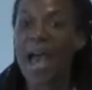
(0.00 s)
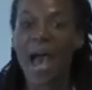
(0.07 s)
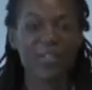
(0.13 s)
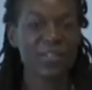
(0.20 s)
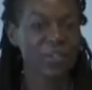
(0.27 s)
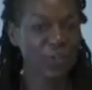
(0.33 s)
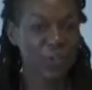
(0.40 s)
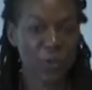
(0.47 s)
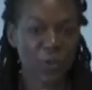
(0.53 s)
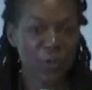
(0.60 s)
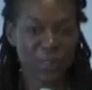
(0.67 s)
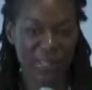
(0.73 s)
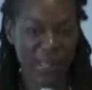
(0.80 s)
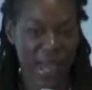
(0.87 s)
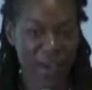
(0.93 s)
As it
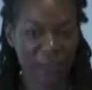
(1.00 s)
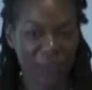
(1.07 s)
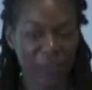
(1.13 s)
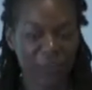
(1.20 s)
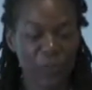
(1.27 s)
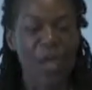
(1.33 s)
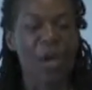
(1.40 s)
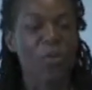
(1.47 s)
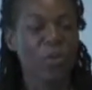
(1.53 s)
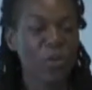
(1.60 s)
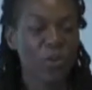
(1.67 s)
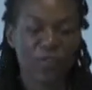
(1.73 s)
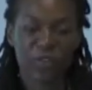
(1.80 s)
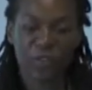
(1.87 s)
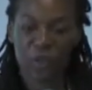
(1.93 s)
turns out, when
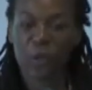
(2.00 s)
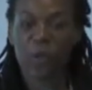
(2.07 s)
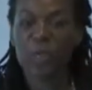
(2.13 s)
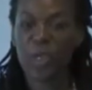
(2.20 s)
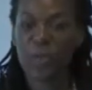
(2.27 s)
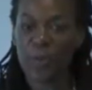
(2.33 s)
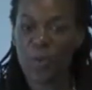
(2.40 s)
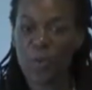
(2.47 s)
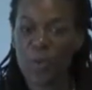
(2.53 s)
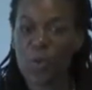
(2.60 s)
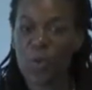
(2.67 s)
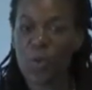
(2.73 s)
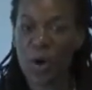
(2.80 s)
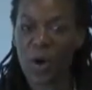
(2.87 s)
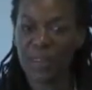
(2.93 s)
you have two people
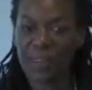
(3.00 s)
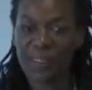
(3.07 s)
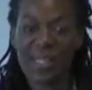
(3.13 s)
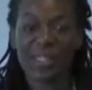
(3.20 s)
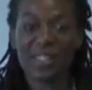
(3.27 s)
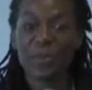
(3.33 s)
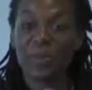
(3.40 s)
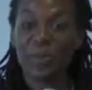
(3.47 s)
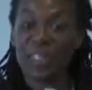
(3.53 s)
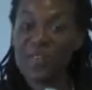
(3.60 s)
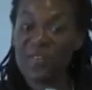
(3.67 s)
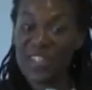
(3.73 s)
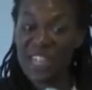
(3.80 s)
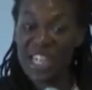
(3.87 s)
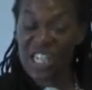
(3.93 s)
who are led to
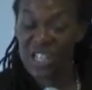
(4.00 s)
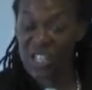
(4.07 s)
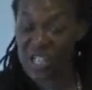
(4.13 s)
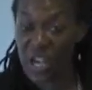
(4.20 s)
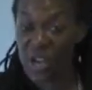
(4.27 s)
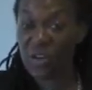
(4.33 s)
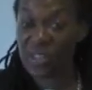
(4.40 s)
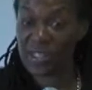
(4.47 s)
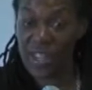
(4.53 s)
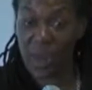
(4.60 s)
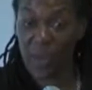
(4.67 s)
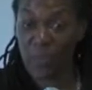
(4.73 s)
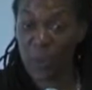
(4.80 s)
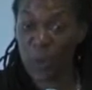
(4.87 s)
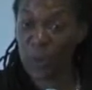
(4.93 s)
believe that they share the
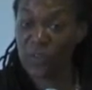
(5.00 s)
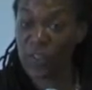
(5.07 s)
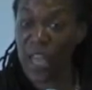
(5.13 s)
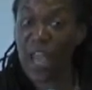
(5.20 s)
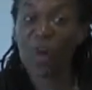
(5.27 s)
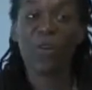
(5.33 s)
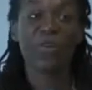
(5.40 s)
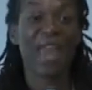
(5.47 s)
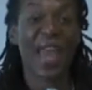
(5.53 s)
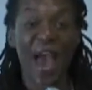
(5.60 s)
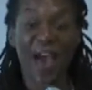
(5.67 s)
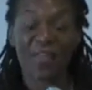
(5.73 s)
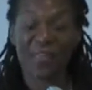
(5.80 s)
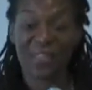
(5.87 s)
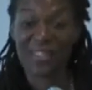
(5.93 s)
same birthday or they
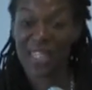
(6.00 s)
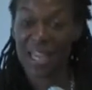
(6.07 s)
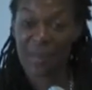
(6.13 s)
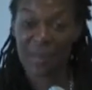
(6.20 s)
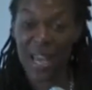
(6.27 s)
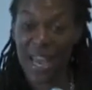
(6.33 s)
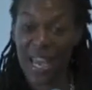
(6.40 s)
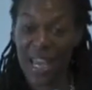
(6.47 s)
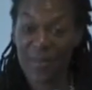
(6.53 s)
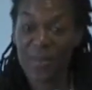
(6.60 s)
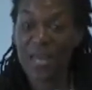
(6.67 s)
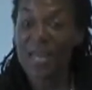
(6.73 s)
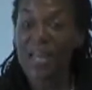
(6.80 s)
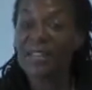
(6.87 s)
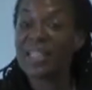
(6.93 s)
have the same name,
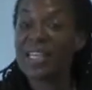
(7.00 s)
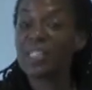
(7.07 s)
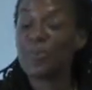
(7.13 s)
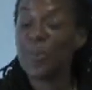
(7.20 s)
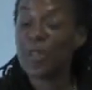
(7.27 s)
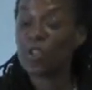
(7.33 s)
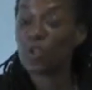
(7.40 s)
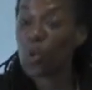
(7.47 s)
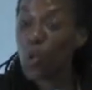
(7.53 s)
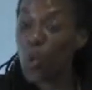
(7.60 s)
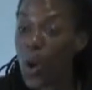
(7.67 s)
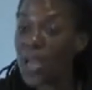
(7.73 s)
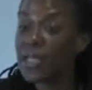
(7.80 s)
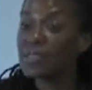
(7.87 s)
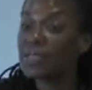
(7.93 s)
they spend
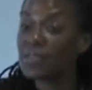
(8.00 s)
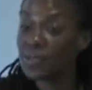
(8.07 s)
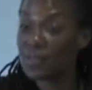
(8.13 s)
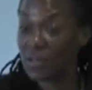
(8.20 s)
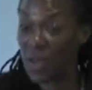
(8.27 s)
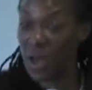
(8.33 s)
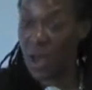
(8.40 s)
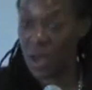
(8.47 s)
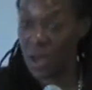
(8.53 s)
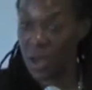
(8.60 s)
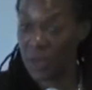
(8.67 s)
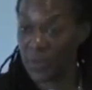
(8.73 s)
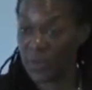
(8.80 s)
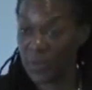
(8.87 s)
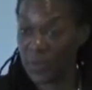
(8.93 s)
twice as
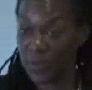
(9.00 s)
long